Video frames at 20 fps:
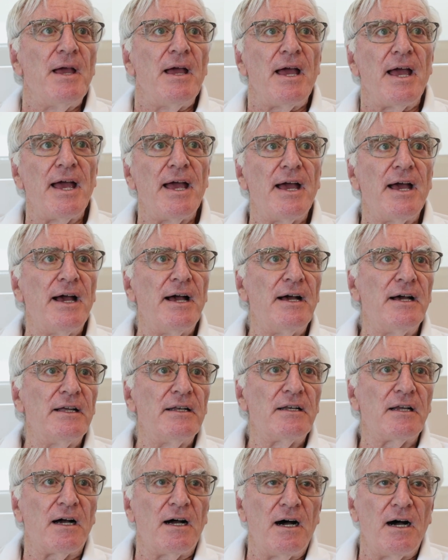
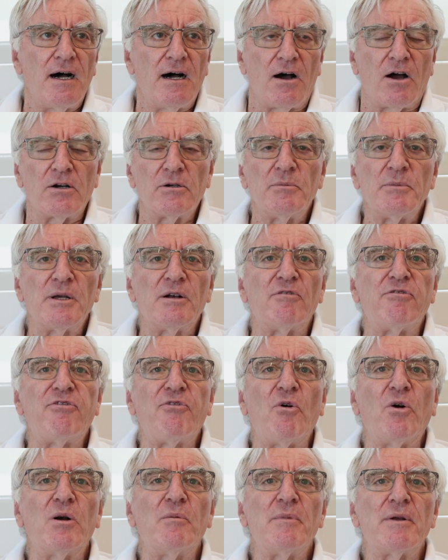and armament of
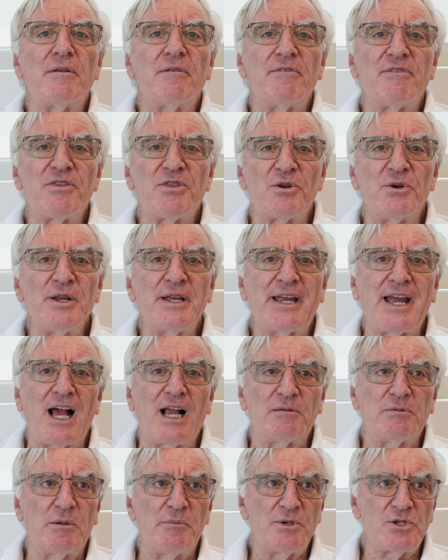4 30
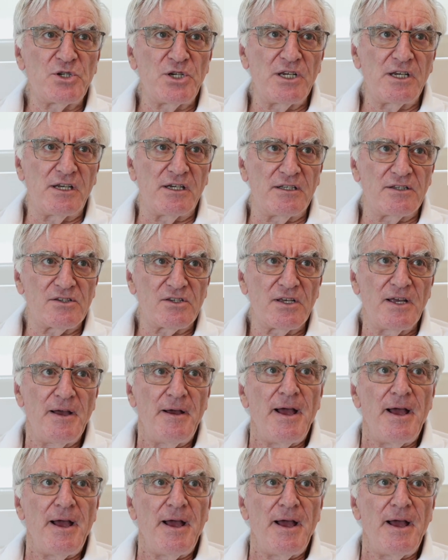caliber machine guns.